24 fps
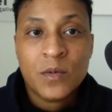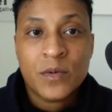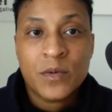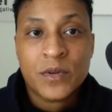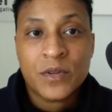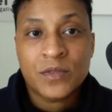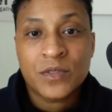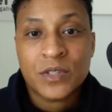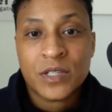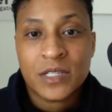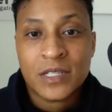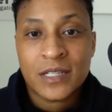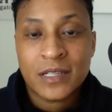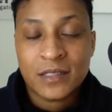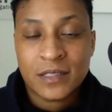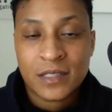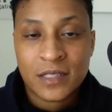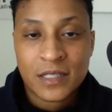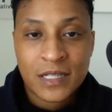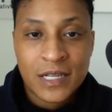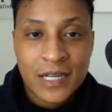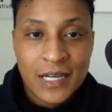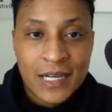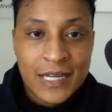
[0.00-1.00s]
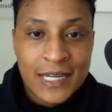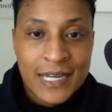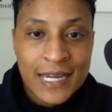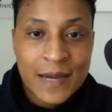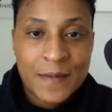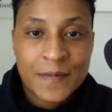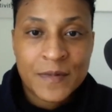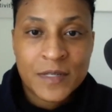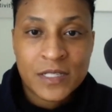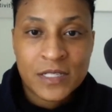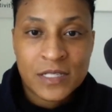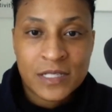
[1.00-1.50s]
When you're looking at like
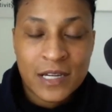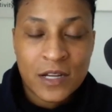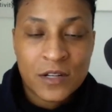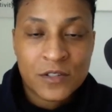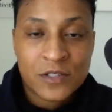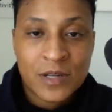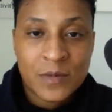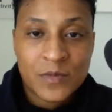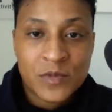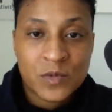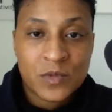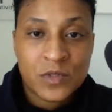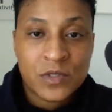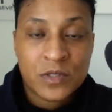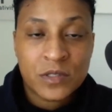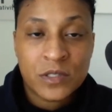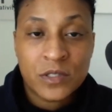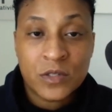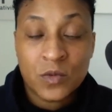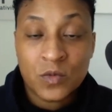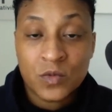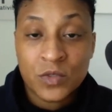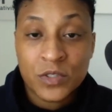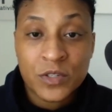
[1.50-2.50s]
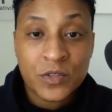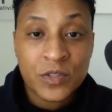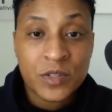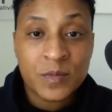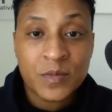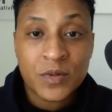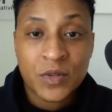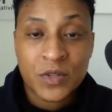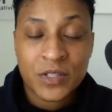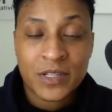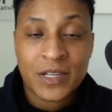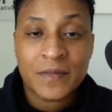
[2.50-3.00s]
cabinets and countertops, when you're literally
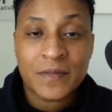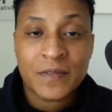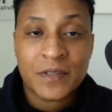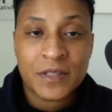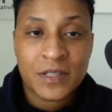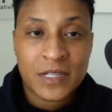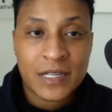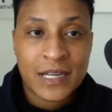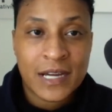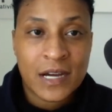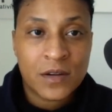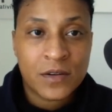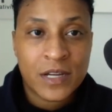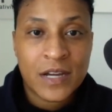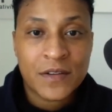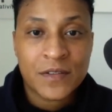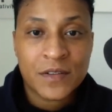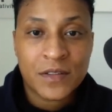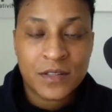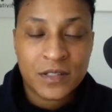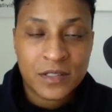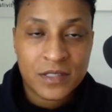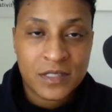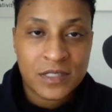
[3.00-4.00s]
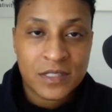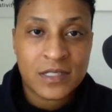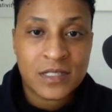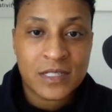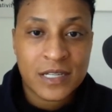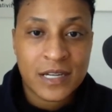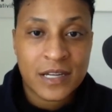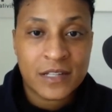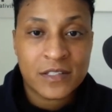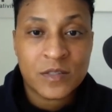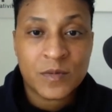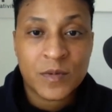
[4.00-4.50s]
building everything out, everything is
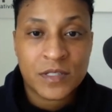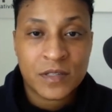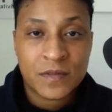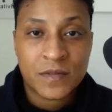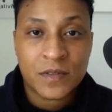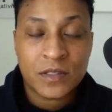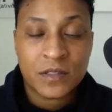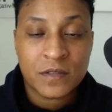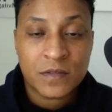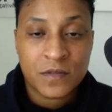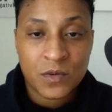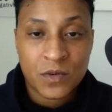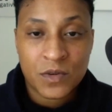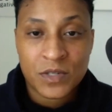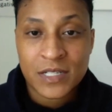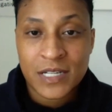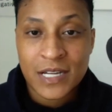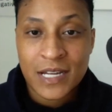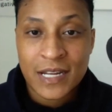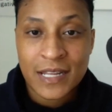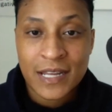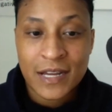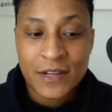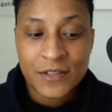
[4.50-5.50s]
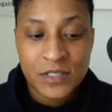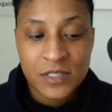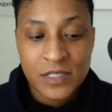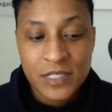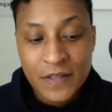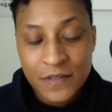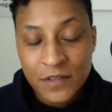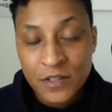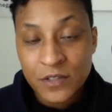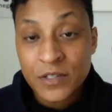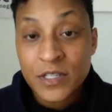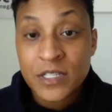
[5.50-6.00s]
designed specifically for tiny houses,
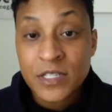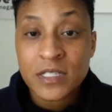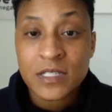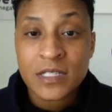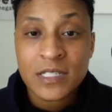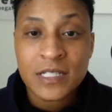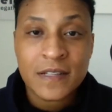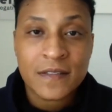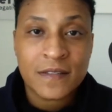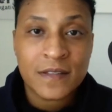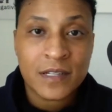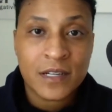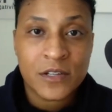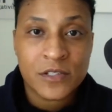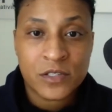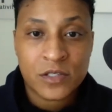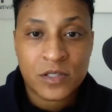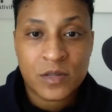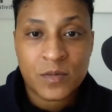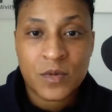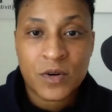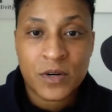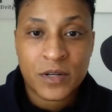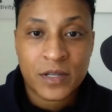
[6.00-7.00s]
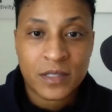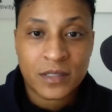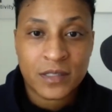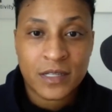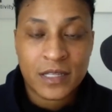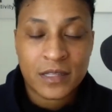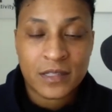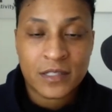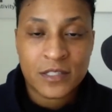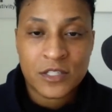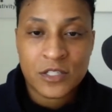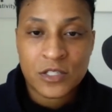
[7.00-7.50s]
and there isn't anything else on the market
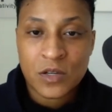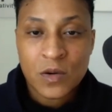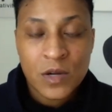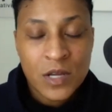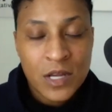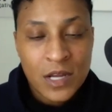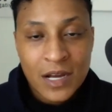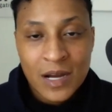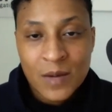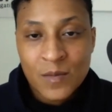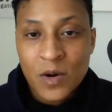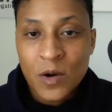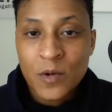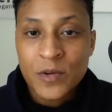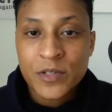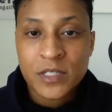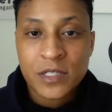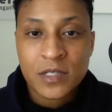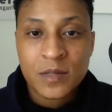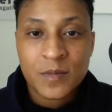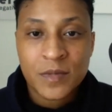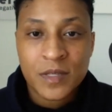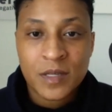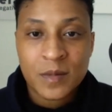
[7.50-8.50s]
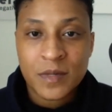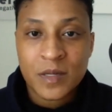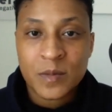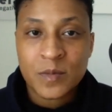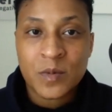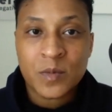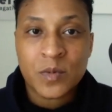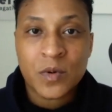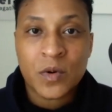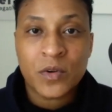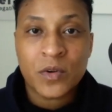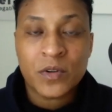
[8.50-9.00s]
like this. So I'm always going to be a big
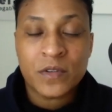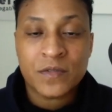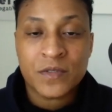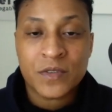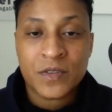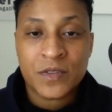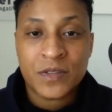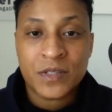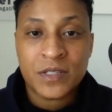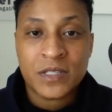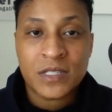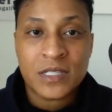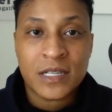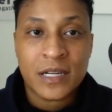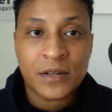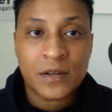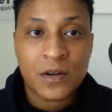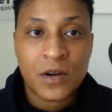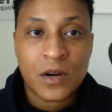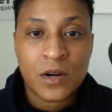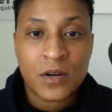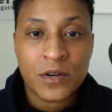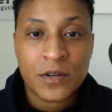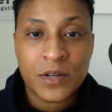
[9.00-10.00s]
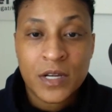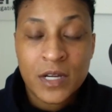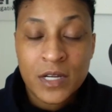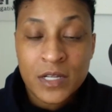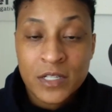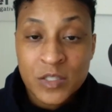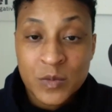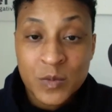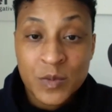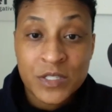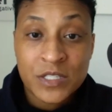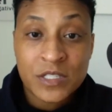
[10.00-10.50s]
proponent for things that are
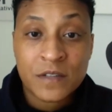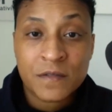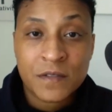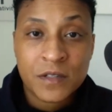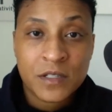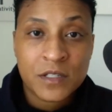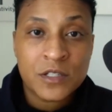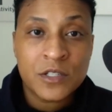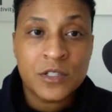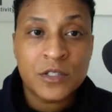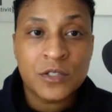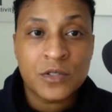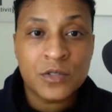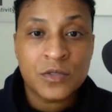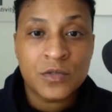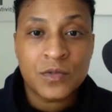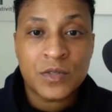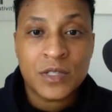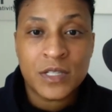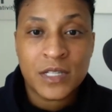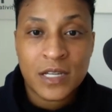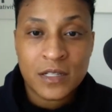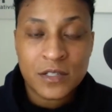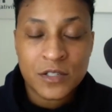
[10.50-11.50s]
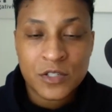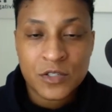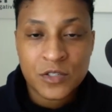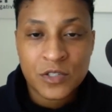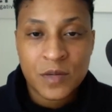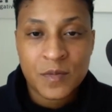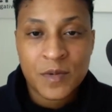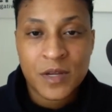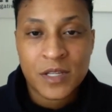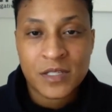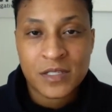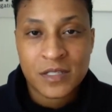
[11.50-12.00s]
specific to the
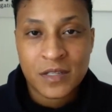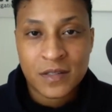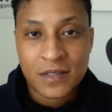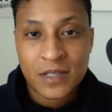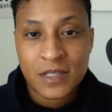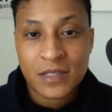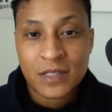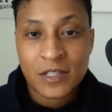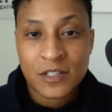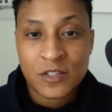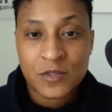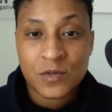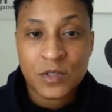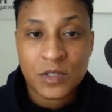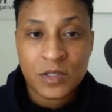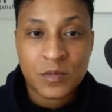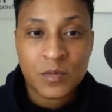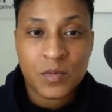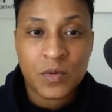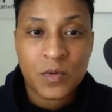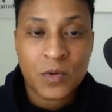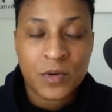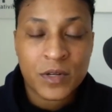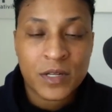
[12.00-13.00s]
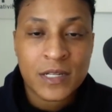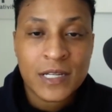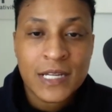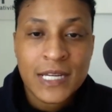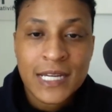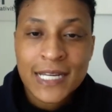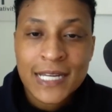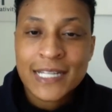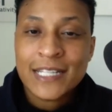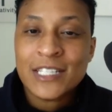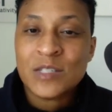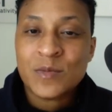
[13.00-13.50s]
industry because I think that's really important,
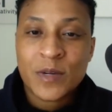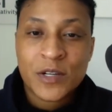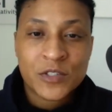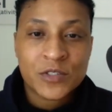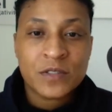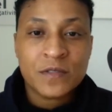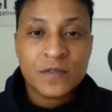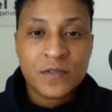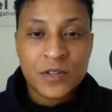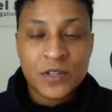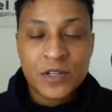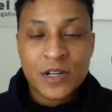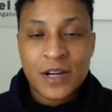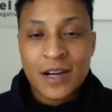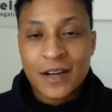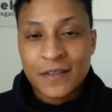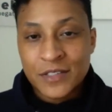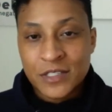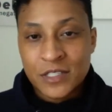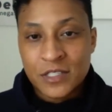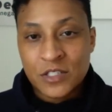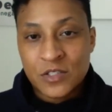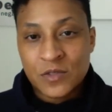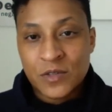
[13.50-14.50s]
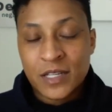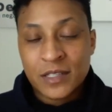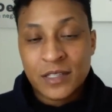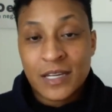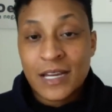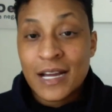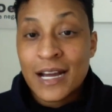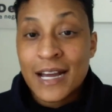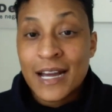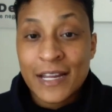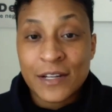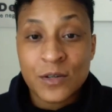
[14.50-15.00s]
especially for novices, right?
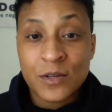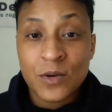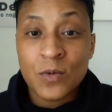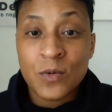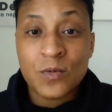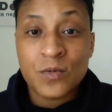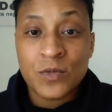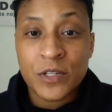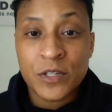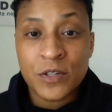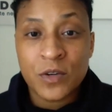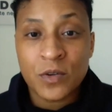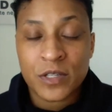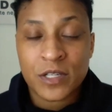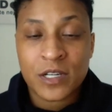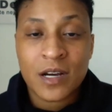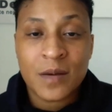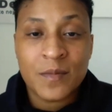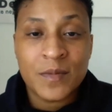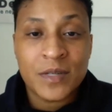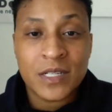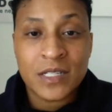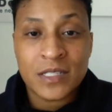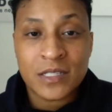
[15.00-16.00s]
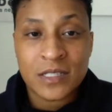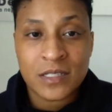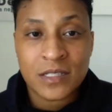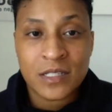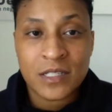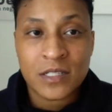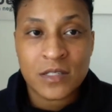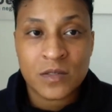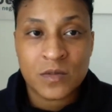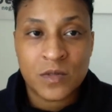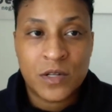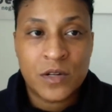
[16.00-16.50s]
Like I know, like coming into
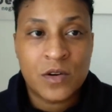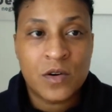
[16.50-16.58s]
this,